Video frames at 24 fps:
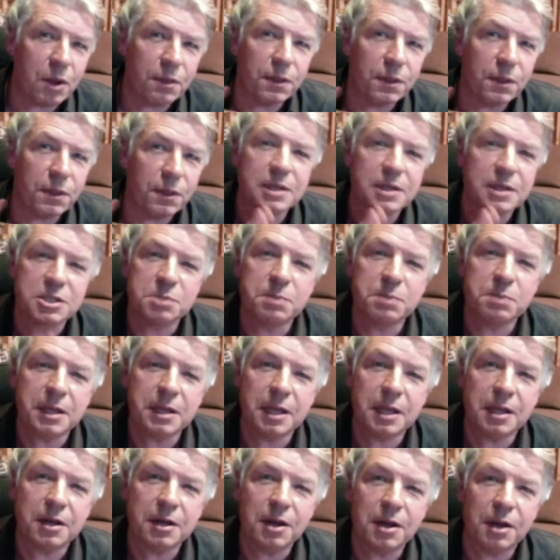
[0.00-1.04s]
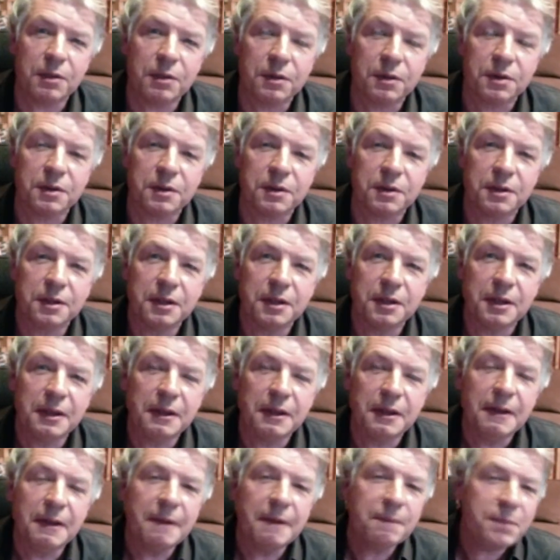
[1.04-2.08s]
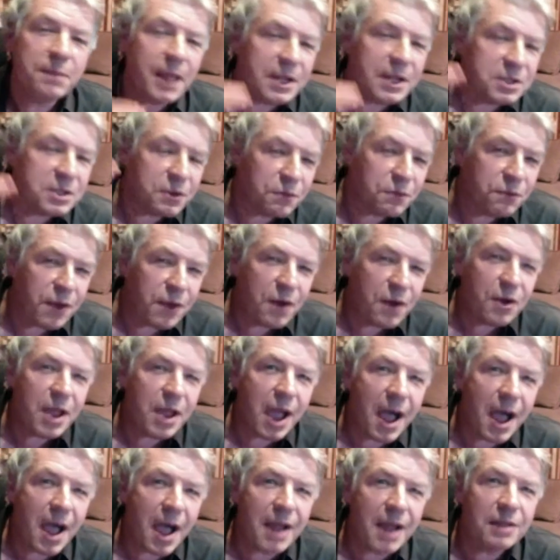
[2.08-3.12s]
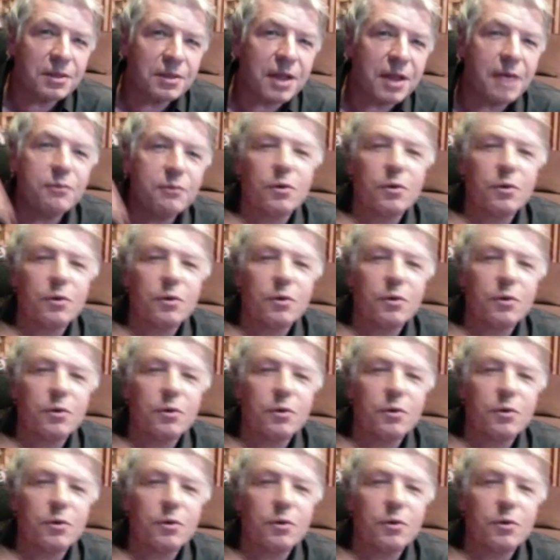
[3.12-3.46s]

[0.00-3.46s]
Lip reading: thing and speaking another. That's a very high level of